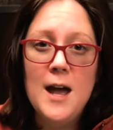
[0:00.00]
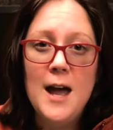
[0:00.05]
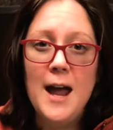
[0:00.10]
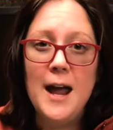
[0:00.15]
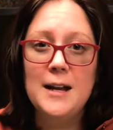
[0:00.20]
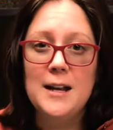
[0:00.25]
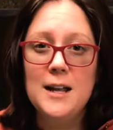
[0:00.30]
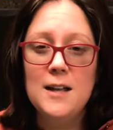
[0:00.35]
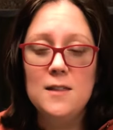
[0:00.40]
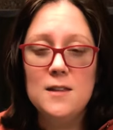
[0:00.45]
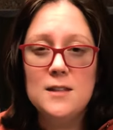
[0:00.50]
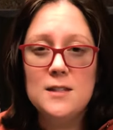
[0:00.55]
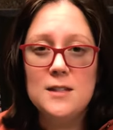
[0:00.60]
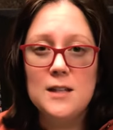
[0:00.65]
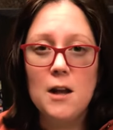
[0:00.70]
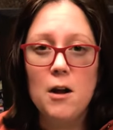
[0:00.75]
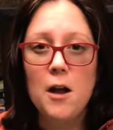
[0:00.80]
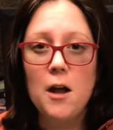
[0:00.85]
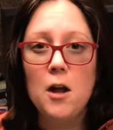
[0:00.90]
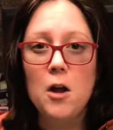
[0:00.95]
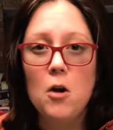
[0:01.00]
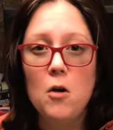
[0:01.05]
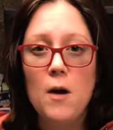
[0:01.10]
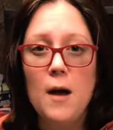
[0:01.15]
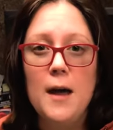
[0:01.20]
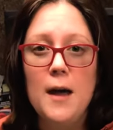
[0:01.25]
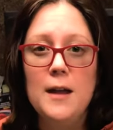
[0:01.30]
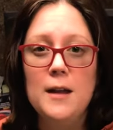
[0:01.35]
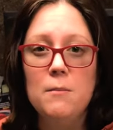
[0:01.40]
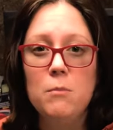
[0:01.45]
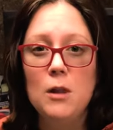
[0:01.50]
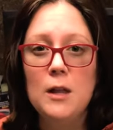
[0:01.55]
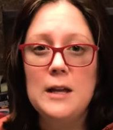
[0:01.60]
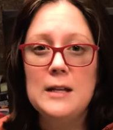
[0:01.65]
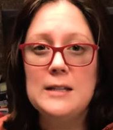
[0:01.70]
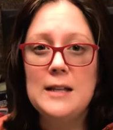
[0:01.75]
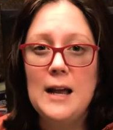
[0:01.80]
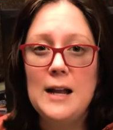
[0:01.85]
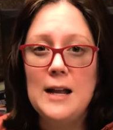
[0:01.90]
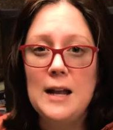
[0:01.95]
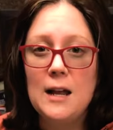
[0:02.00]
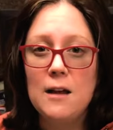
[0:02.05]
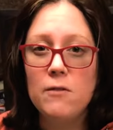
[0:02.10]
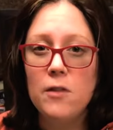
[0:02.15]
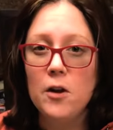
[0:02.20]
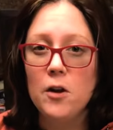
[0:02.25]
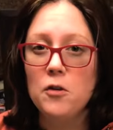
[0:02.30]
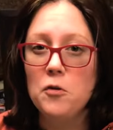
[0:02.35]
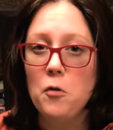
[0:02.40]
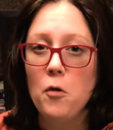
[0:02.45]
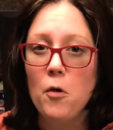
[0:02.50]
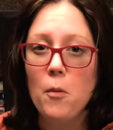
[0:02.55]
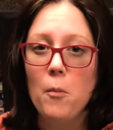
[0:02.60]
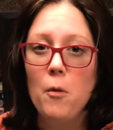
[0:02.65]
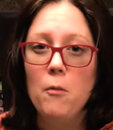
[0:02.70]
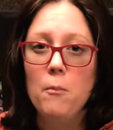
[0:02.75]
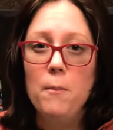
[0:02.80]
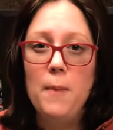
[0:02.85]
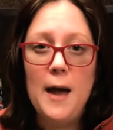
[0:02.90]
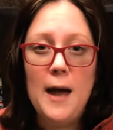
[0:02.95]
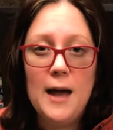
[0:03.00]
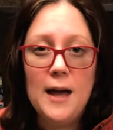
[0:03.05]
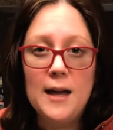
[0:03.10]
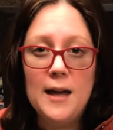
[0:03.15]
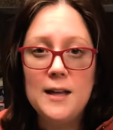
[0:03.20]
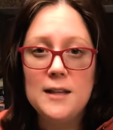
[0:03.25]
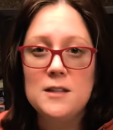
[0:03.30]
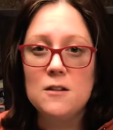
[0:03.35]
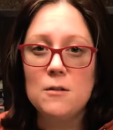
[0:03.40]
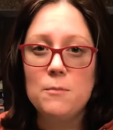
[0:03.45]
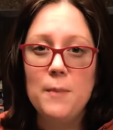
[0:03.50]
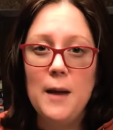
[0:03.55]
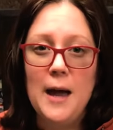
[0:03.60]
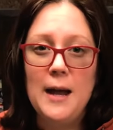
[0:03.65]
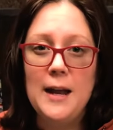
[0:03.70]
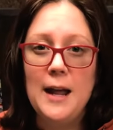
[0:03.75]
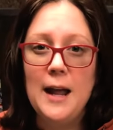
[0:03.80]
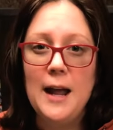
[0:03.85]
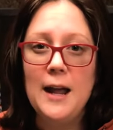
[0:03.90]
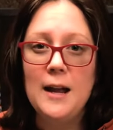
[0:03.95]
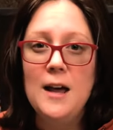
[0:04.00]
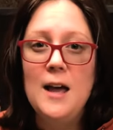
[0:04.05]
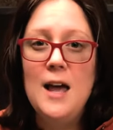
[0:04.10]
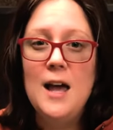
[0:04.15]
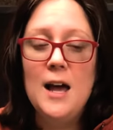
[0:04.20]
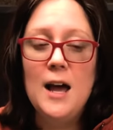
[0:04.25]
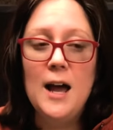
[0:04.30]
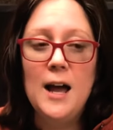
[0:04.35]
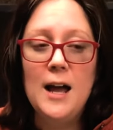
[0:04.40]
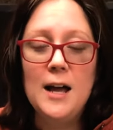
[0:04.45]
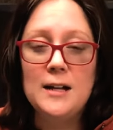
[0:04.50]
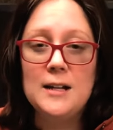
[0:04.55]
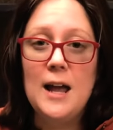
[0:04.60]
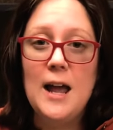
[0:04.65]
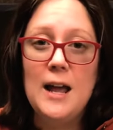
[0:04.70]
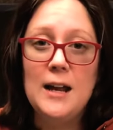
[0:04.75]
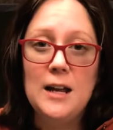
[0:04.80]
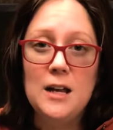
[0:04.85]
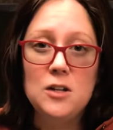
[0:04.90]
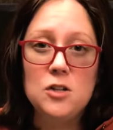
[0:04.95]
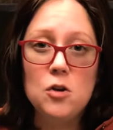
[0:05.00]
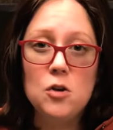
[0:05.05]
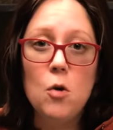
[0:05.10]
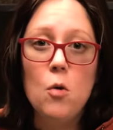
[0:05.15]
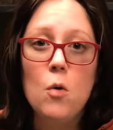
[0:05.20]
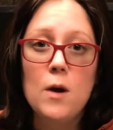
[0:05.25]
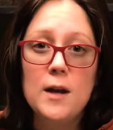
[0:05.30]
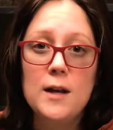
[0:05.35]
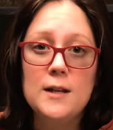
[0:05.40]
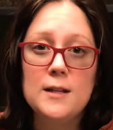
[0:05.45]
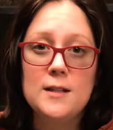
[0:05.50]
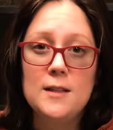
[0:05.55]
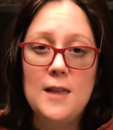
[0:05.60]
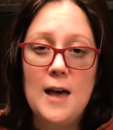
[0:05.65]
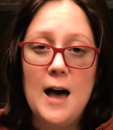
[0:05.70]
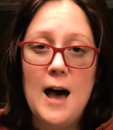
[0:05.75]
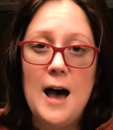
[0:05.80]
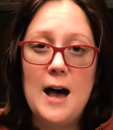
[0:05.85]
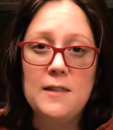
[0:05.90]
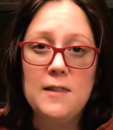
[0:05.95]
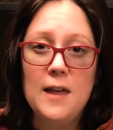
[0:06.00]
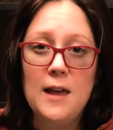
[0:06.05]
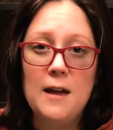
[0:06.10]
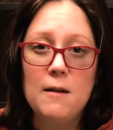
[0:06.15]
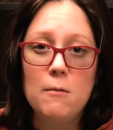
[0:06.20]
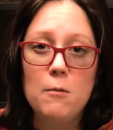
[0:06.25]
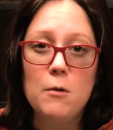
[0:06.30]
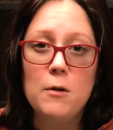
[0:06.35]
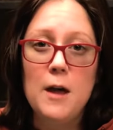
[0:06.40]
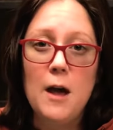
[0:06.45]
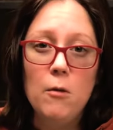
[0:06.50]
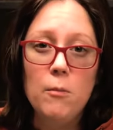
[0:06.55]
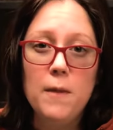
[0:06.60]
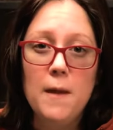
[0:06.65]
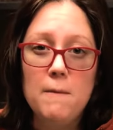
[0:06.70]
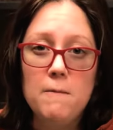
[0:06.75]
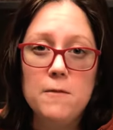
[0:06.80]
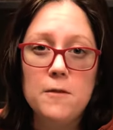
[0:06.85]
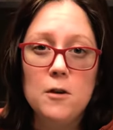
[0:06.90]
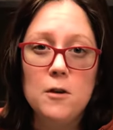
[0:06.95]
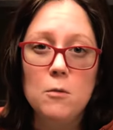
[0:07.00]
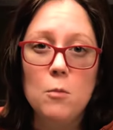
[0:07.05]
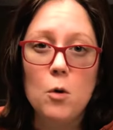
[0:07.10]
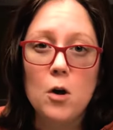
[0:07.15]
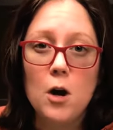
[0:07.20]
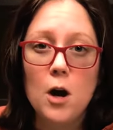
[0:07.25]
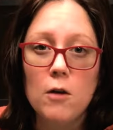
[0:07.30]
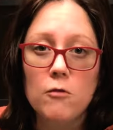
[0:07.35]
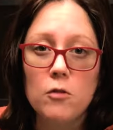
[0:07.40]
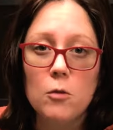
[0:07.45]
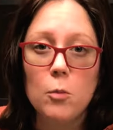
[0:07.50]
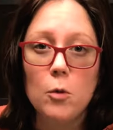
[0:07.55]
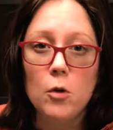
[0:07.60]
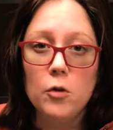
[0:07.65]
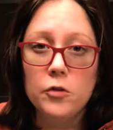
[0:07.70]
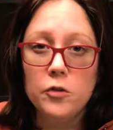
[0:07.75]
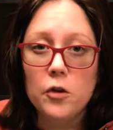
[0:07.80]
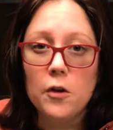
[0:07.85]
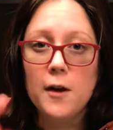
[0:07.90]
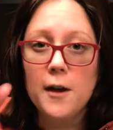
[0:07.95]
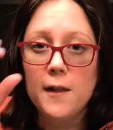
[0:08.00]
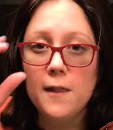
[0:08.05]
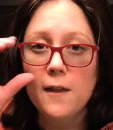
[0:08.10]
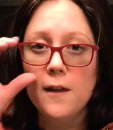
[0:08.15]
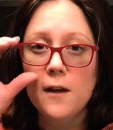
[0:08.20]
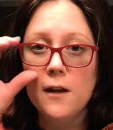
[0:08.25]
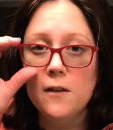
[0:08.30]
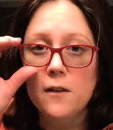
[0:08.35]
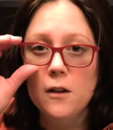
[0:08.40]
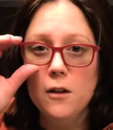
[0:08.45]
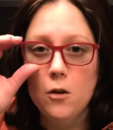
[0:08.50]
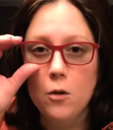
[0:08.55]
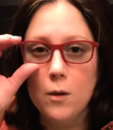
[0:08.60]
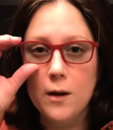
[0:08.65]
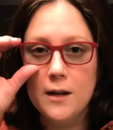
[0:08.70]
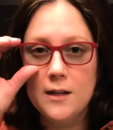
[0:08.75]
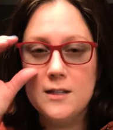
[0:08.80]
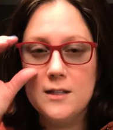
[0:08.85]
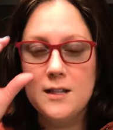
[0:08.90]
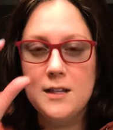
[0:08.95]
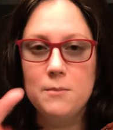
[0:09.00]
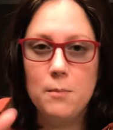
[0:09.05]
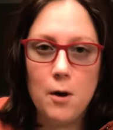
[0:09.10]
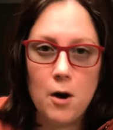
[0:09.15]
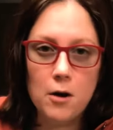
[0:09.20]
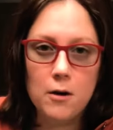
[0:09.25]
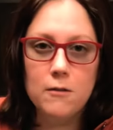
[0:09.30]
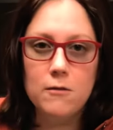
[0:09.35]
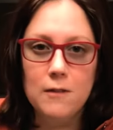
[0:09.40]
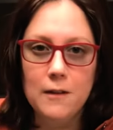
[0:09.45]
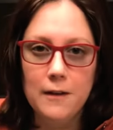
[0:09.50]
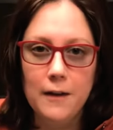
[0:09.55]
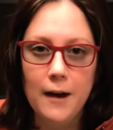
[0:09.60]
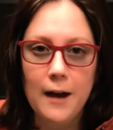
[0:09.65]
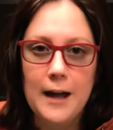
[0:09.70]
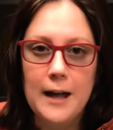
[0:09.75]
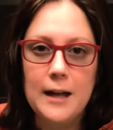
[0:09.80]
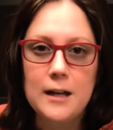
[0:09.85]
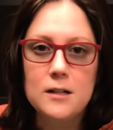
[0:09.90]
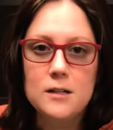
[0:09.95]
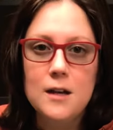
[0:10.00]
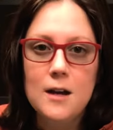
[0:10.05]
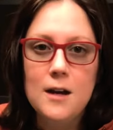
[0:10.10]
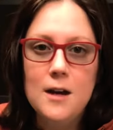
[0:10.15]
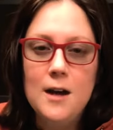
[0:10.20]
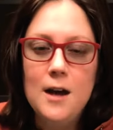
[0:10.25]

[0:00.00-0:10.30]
And in this area, go ahead and place any of their normal beds or bedding and any toys that would help them feel more comfortable during the noisy part of the night.